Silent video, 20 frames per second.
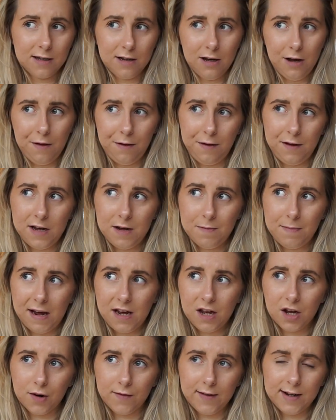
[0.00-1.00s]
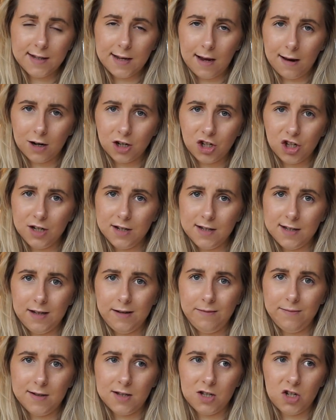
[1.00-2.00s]
that the bakery section
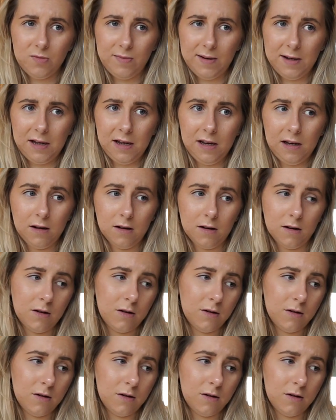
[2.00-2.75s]
seems to be